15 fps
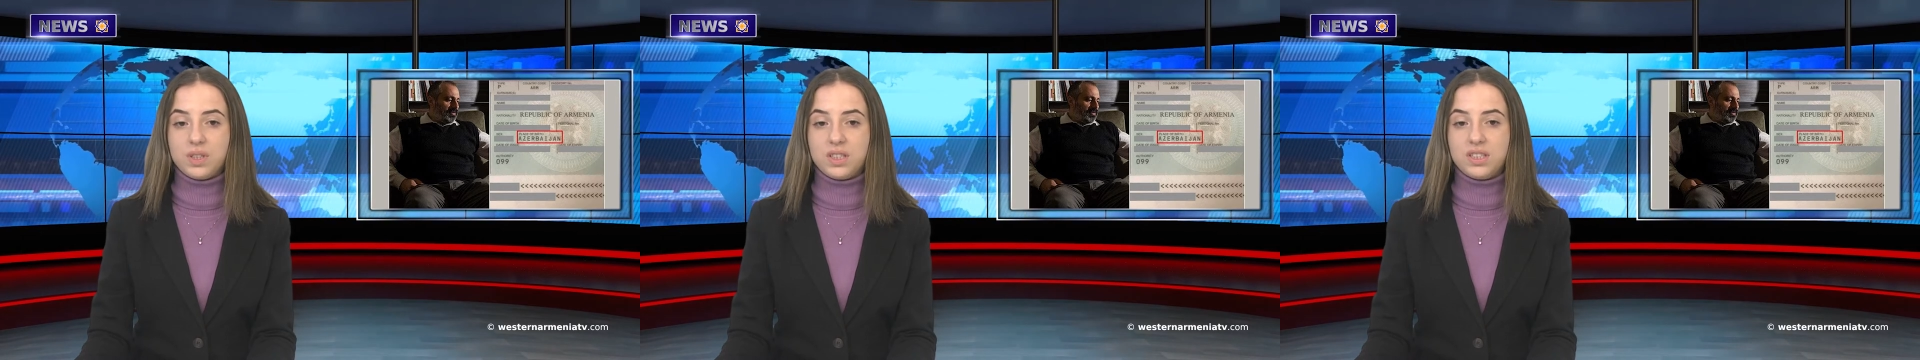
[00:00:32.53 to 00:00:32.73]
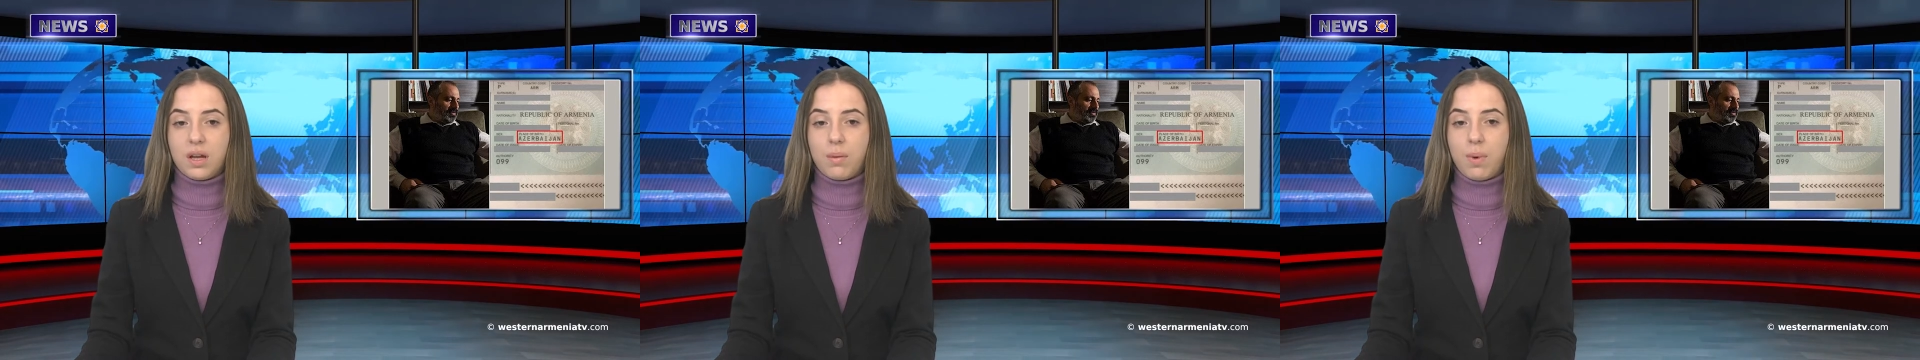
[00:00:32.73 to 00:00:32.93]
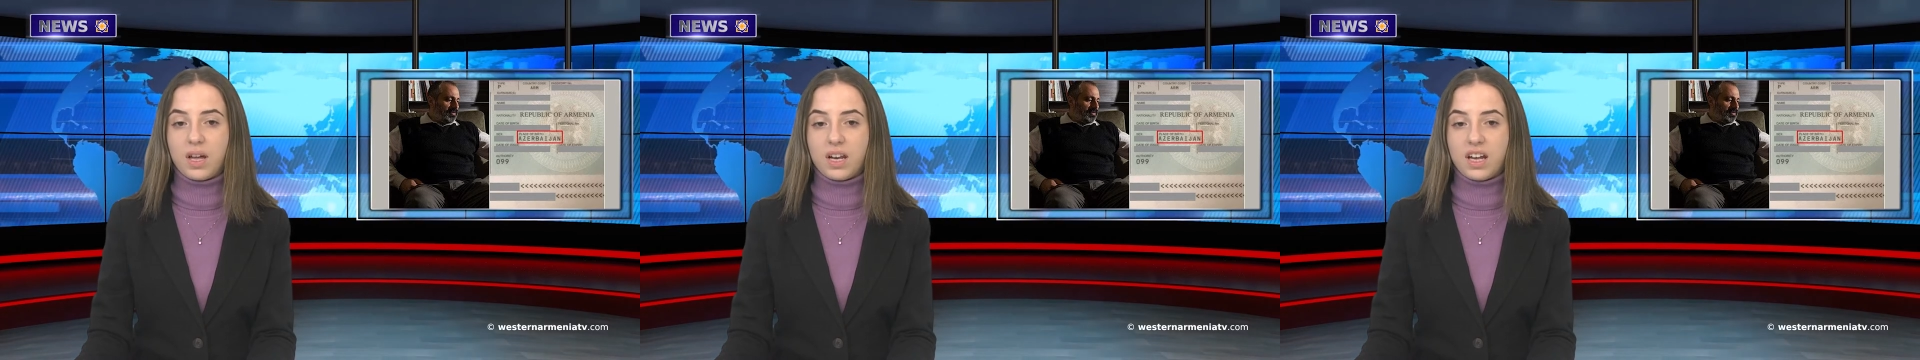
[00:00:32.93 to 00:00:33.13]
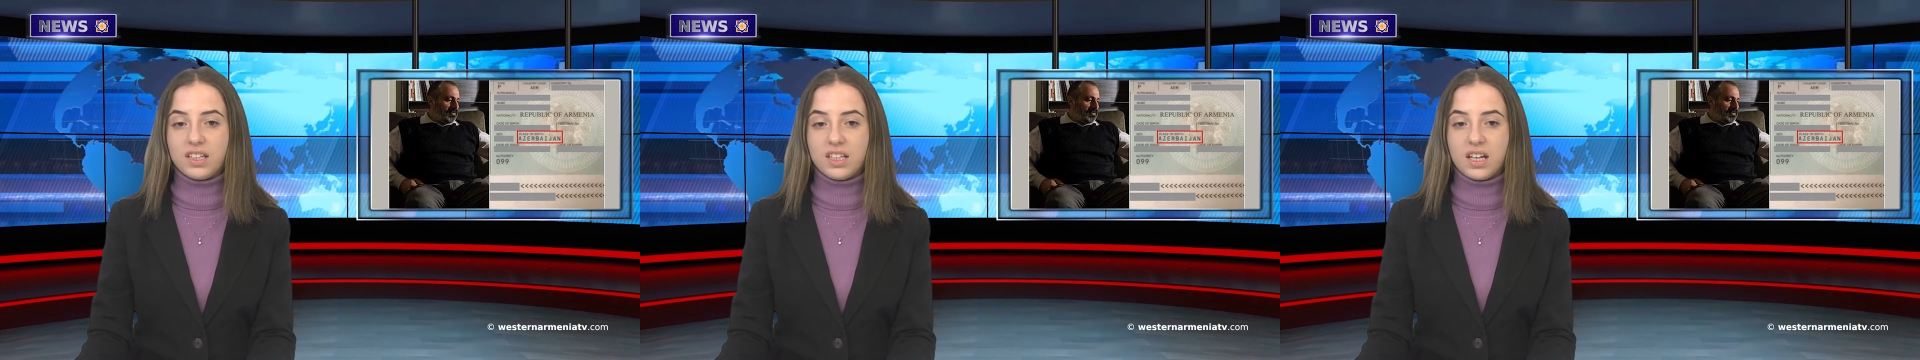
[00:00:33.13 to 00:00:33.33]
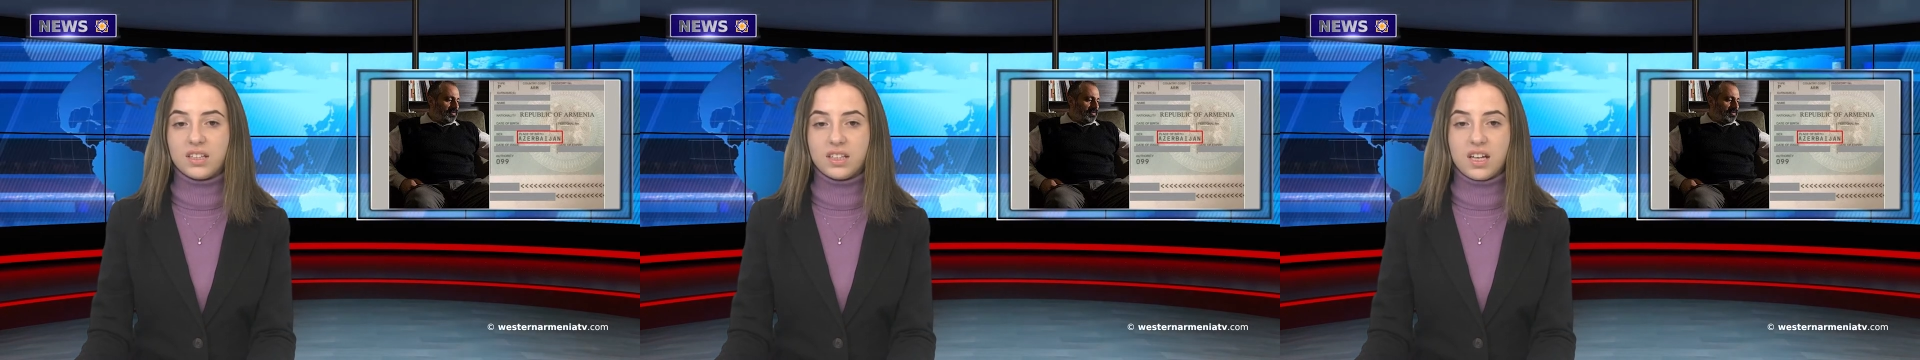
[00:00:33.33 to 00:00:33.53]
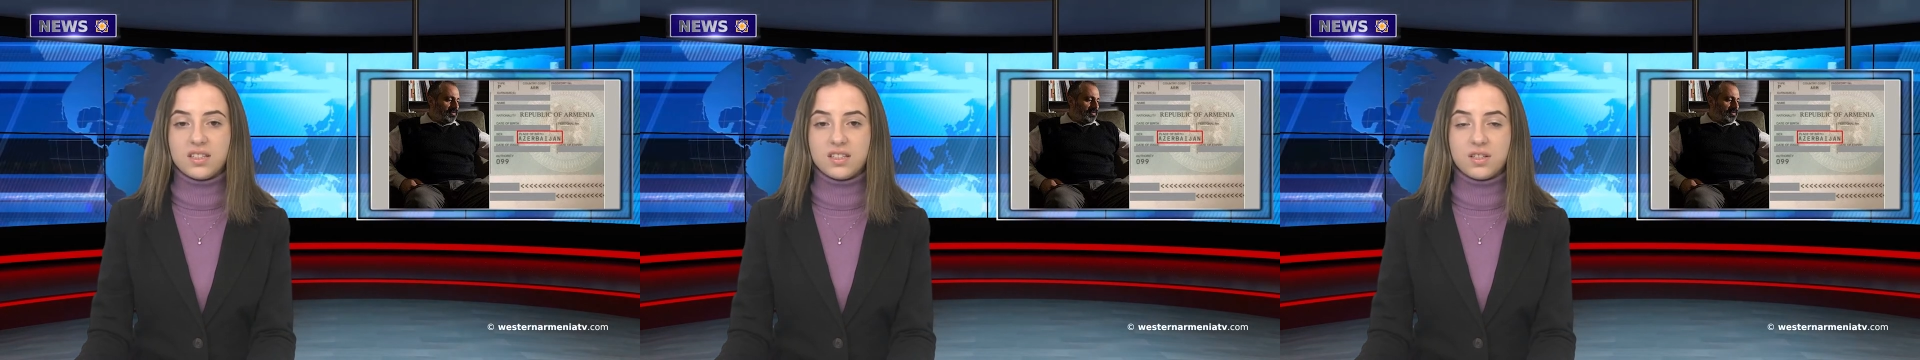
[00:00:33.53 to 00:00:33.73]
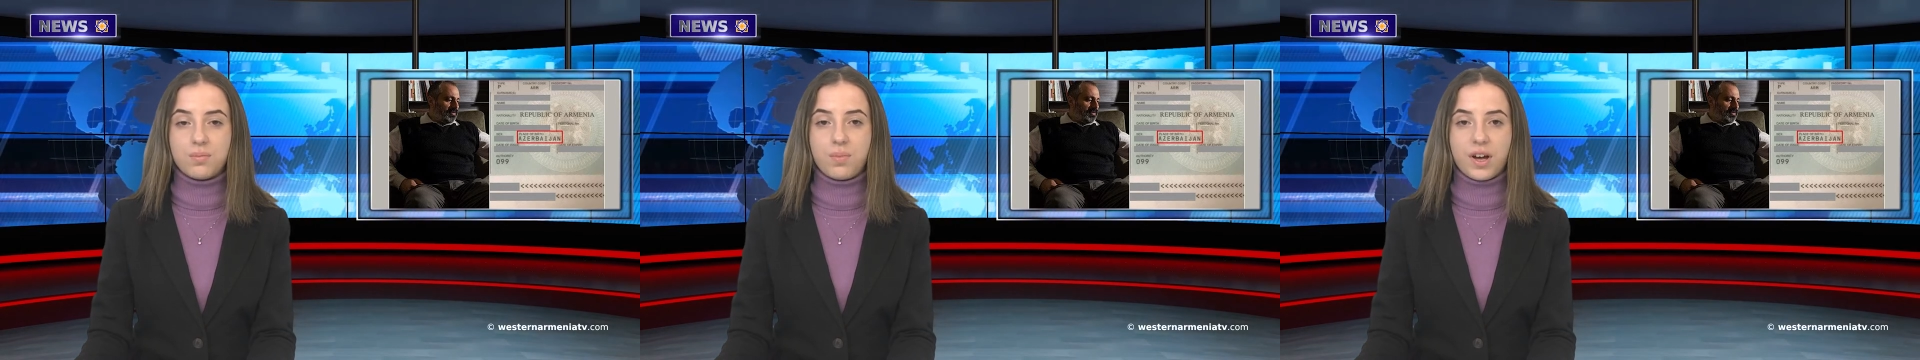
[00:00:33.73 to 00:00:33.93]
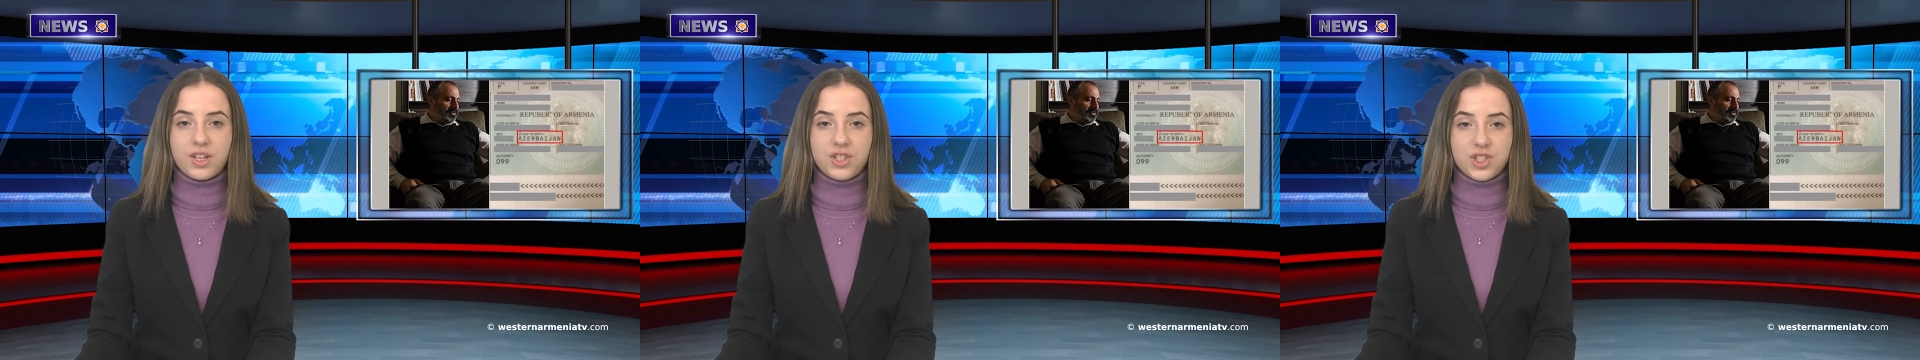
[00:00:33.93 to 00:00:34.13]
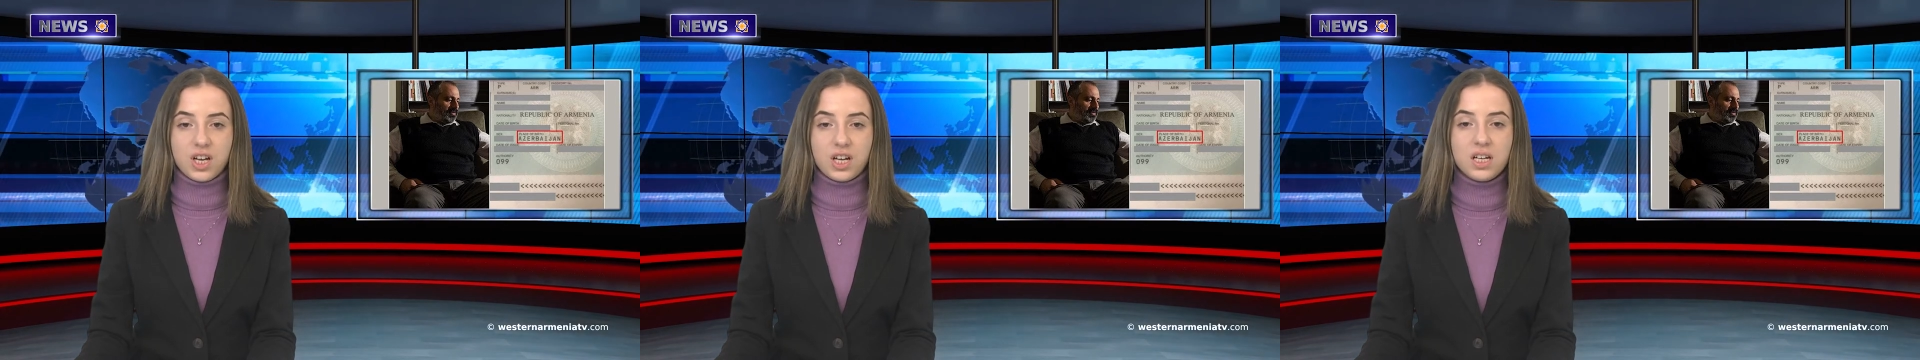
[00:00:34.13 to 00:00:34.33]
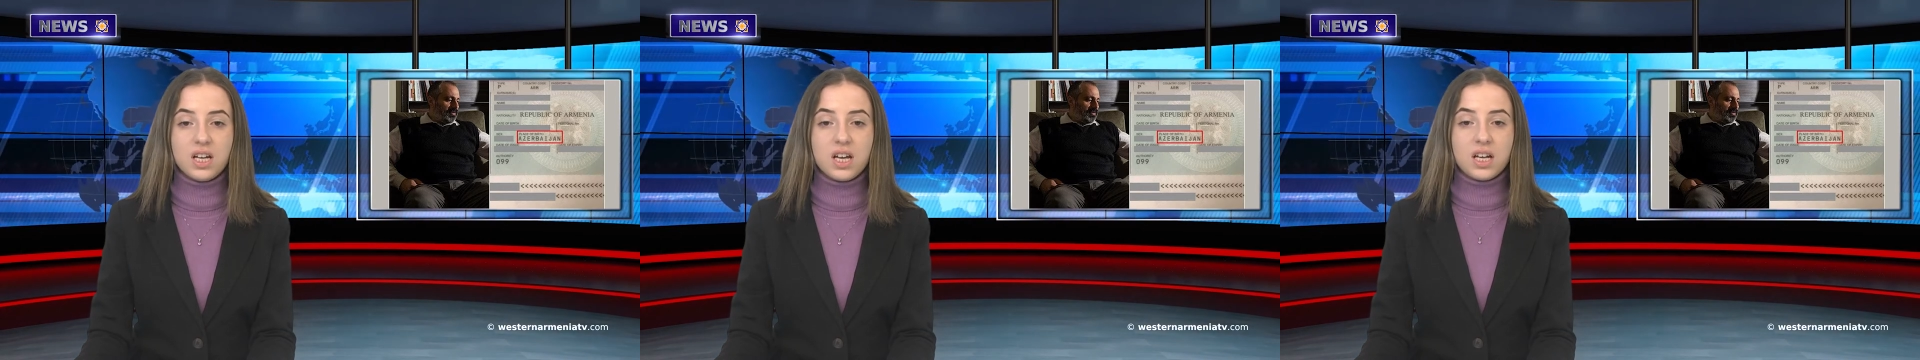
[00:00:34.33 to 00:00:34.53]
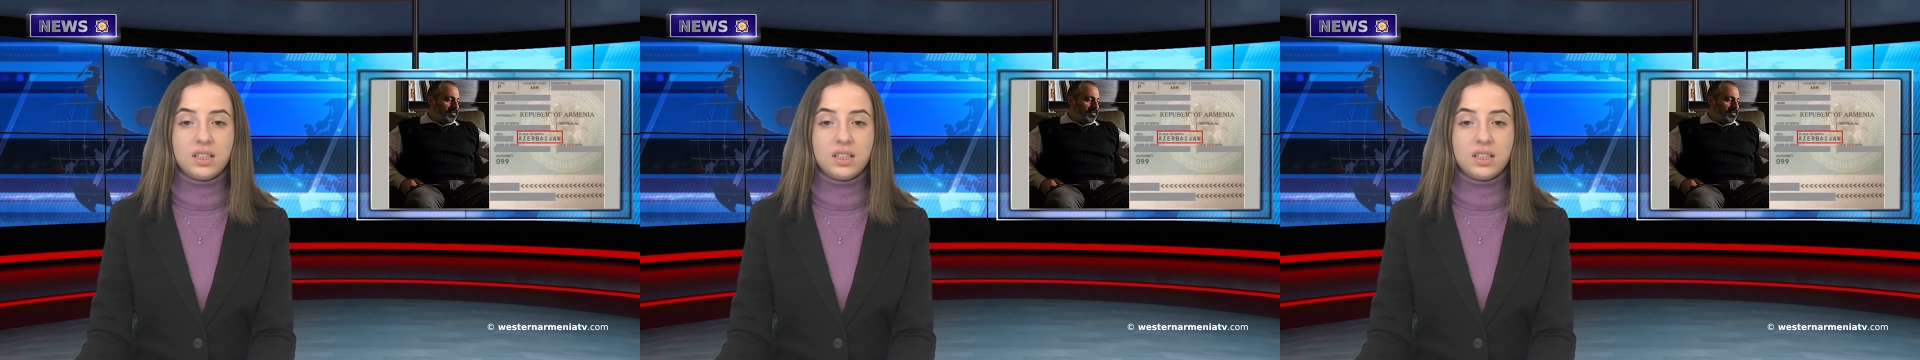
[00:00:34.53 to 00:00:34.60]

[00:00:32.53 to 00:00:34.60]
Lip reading: with Stepanakert Azerbaijan,